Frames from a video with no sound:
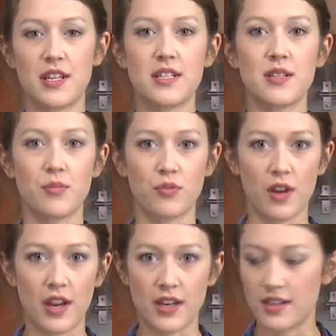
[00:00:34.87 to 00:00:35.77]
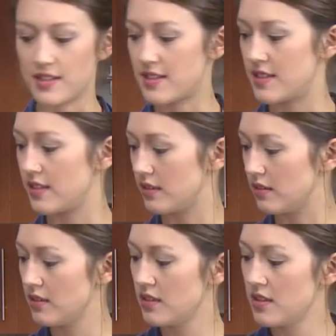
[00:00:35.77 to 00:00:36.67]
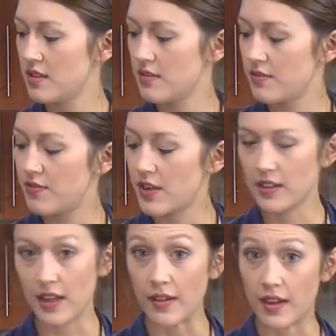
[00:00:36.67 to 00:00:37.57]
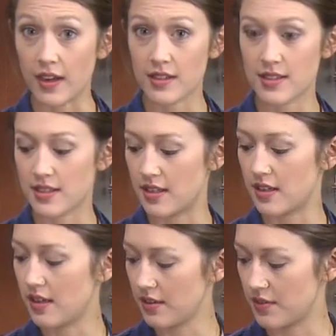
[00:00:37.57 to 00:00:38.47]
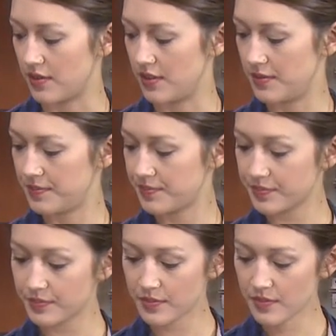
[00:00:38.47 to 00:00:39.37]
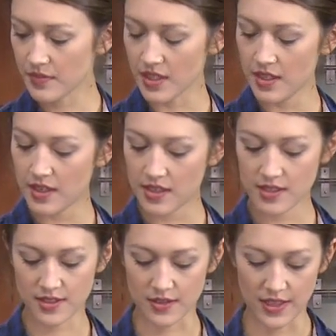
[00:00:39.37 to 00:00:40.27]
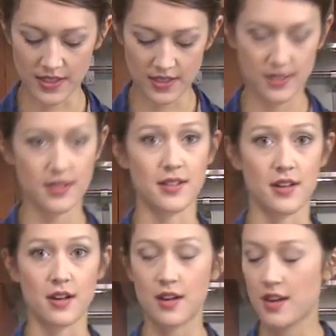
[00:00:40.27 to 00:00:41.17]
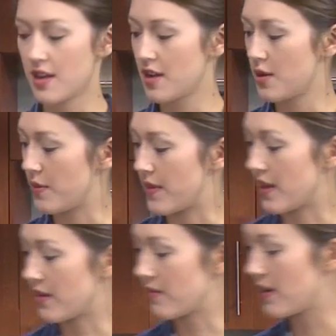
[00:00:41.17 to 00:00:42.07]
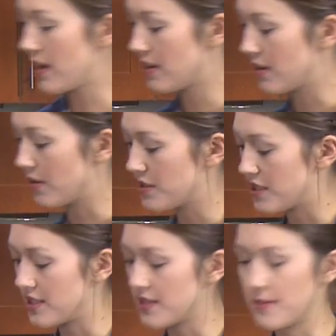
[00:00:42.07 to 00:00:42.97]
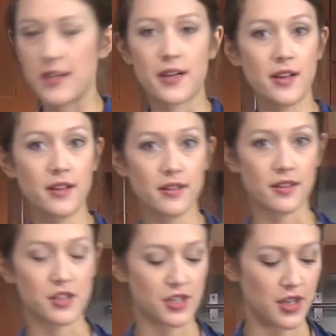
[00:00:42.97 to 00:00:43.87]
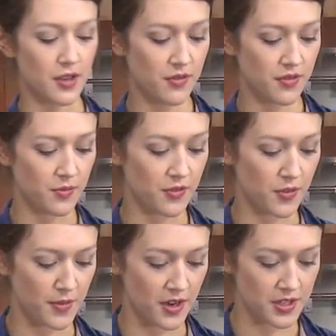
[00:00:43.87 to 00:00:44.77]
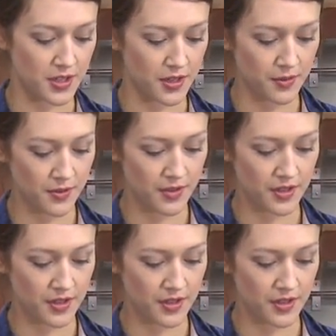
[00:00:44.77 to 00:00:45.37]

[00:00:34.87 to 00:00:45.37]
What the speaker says: nice and bright and still fairly light and colorful. So that's going to start with that great goat cheese that we got, the Chèvre from Formaggio.